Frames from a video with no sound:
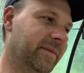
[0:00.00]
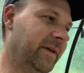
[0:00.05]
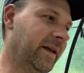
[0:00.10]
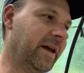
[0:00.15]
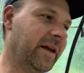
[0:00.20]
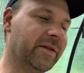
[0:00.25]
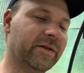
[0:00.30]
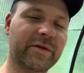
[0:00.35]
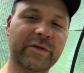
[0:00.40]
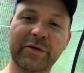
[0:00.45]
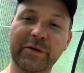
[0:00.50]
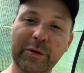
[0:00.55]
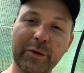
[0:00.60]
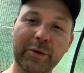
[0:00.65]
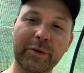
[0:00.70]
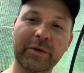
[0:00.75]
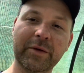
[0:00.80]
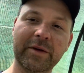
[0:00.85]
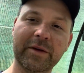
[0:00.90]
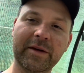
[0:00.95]
as
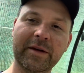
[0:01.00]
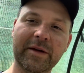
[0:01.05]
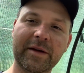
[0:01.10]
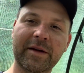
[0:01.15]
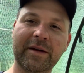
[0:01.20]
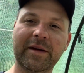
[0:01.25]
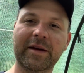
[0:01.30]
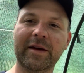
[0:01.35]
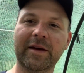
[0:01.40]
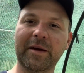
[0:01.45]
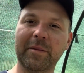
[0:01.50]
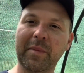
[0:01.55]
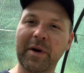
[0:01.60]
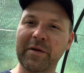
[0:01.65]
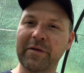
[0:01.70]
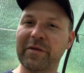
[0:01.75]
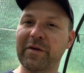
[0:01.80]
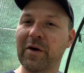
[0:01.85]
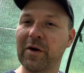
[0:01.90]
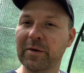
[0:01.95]
fruit at my
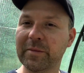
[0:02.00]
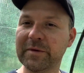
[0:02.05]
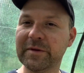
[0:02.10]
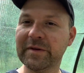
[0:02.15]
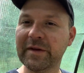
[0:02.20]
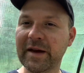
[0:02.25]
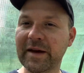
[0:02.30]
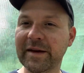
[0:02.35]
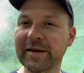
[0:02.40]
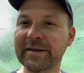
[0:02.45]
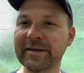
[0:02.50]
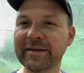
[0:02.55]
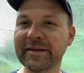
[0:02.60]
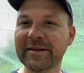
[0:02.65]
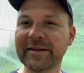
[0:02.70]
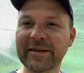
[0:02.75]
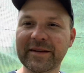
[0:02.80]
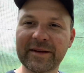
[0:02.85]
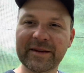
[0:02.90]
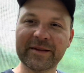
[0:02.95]
farm stand
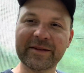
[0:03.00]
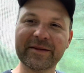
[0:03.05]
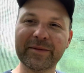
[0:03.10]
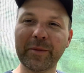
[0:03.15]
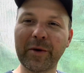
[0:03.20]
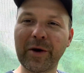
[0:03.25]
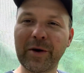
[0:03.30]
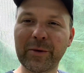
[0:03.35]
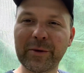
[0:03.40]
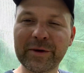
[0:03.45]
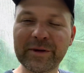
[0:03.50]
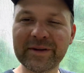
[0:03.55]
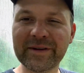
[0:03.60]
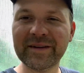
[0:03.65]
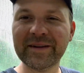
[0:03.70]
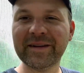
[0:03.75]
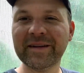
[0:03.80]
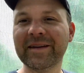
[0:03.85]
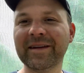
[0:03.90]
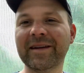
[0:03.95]
in Smallwood.
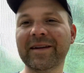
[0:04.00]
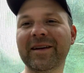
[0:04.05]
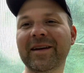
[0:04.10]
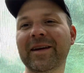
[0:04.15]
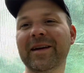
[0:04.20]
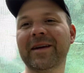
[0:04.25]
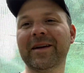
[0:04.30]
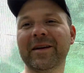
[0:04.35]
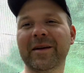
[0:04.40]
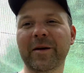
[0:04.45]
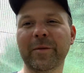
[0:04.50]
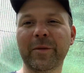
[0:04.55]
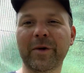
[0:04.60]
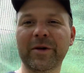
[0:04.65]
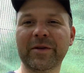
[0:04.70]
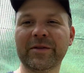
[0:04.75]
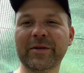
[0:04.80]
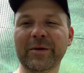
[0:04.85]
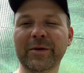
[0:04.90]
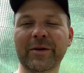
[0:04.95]
And I'm
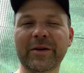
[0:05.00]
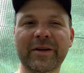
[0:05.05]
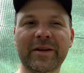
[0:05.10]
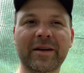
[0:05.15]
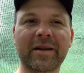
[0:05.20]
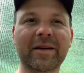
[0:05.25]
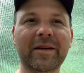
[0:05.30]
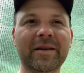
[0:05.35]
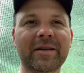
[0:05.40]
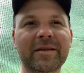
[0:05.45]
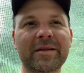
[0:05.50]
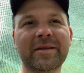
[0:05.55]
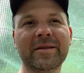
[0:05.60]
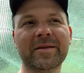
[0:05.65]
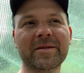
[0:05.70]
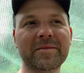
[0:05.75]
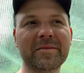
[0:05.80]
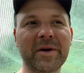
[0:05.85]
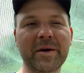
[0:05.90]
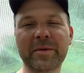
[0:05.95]
also gonna
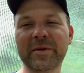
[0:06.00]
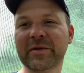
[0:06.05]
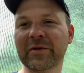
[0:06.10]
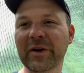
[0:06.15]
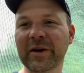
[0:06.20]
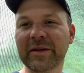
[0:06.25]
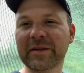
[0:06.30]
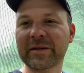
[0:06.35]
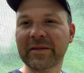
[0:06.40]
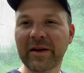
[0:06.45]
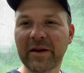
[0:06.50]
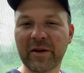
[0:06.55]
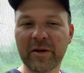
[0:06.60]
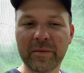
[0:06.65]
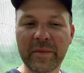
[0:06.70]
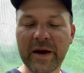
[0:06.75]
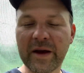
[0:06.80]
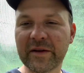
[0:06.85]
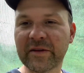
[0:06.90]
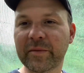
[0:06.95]
maybe try to sell
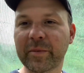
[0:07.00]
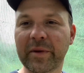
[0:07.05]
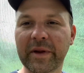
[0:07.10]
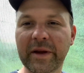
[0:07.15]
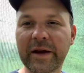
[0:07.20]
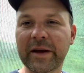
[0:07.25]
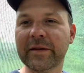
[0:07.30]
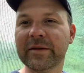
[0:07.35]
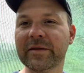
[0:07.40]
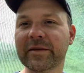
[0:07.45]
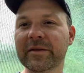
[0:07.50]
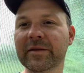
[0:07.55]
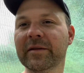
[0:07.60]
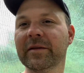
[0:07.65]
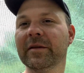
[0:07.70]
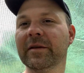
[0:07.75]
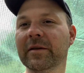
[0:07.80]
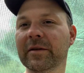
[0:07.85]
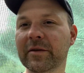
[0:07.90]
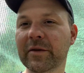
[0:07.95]
them as plants
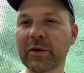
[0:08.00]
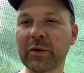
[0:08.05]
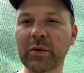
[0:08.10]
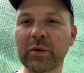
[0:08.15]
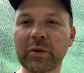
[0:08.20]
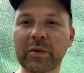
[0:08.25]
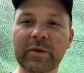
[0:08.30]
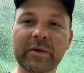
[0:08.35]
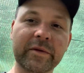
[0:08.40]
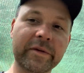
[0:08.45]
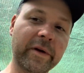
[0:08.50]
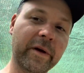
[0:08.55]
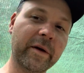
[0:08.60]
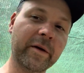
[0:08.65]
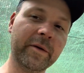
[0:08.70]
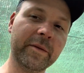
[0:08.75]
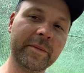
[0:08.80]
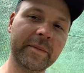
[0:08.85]
too. So